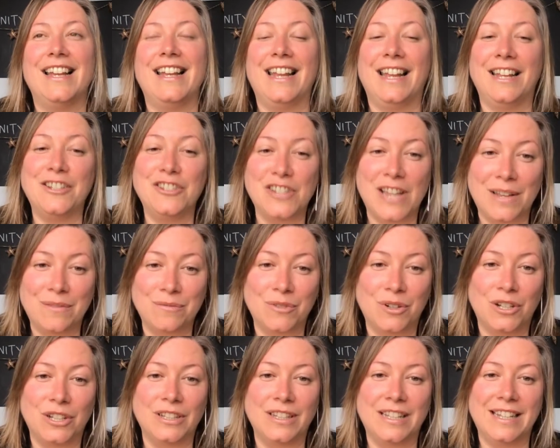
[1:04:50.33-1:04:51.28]
in
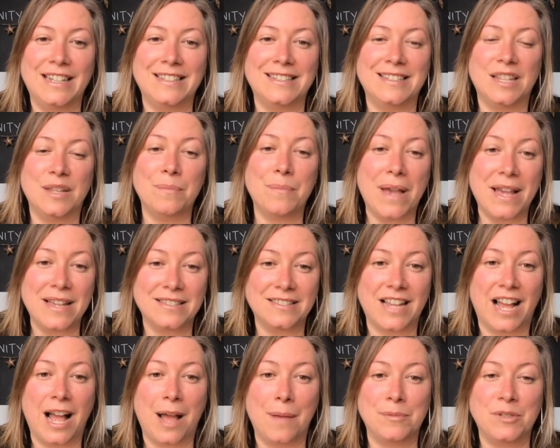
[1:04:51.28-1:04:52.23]
general is the best
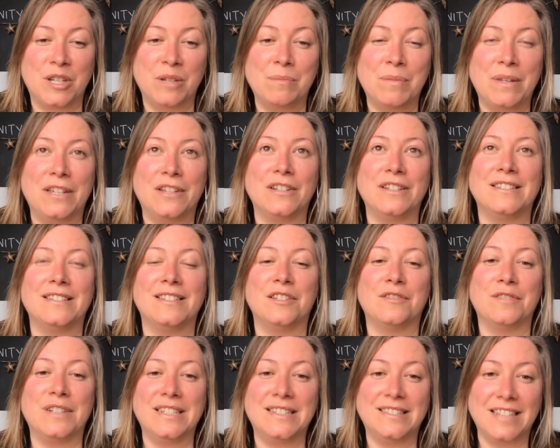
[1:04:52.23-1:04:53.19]
option because
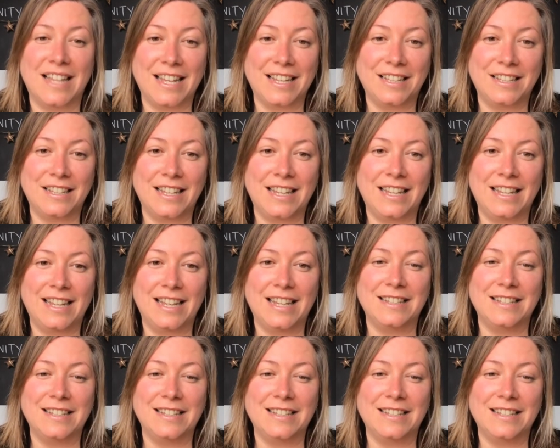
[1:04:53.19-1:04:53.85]
the recycling